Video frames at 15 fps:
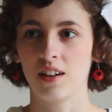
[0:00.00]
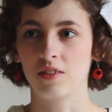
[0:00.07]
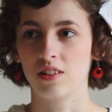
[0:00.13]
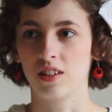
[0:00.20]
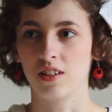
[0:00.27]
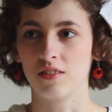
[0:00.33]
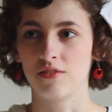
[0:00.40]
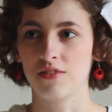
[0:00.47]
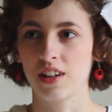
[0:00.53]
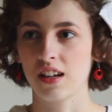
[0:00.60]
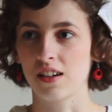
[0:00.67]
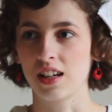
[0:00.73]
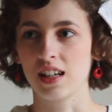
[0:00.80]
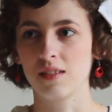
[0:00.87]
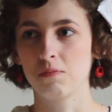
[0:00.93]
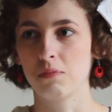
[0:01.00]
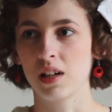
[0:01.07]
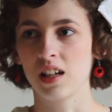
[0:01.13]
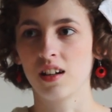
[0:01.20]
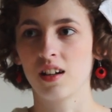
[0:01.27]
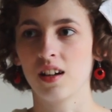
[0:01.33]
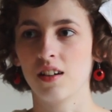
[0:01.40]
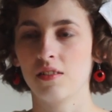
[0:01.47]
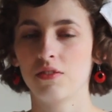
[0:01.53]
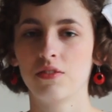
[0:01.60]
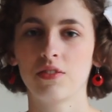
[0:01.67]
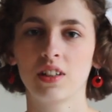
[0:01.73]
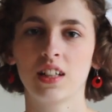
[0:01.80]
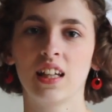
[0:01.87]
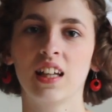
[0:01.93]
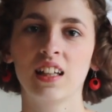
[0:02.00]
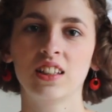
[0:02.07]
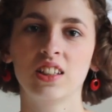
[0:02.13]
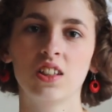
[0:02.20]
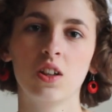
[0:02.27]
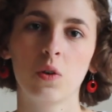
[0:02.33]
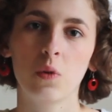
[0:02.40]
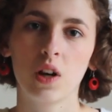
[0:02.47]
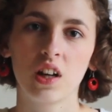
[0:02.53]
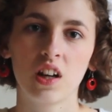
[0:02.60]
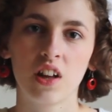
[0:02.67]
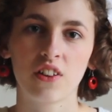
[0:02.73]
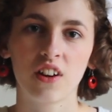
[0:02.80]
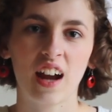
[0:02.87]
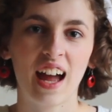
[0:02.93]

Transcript: that would all vary, but of getting to know one another,